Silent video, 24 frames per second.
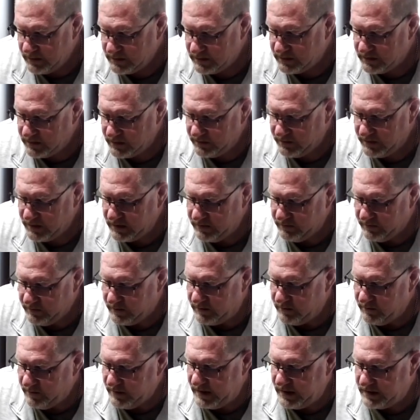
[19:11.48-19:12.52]
A serving of
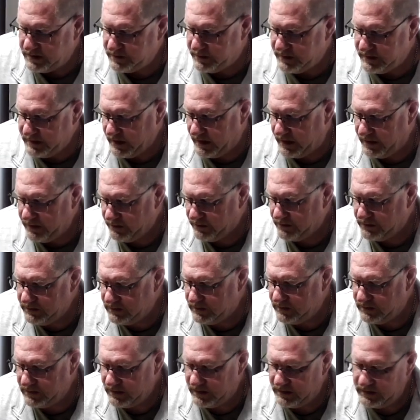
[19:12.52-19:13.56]
our mashed
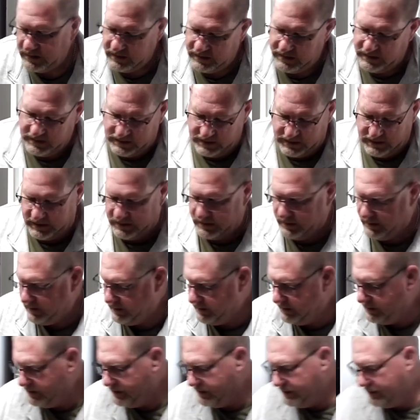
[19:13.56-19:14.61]
potatoes.
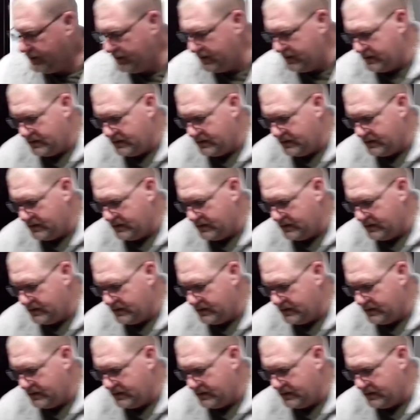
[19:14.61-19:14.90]
A